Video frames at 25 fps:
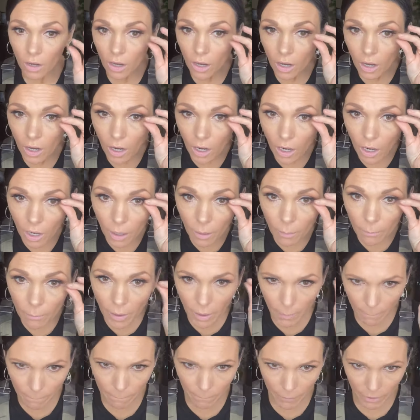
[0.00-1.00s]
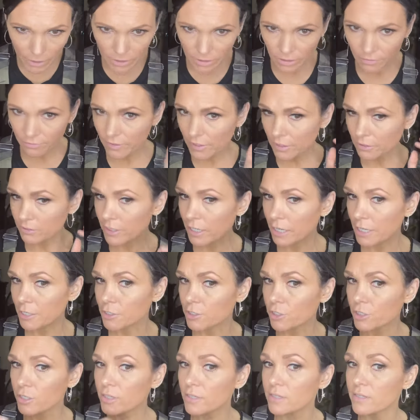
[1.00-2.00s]
But the
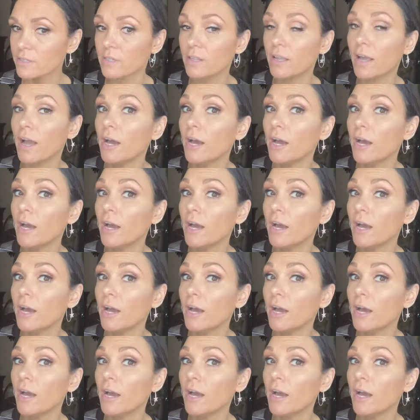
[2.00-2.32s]
foundation is not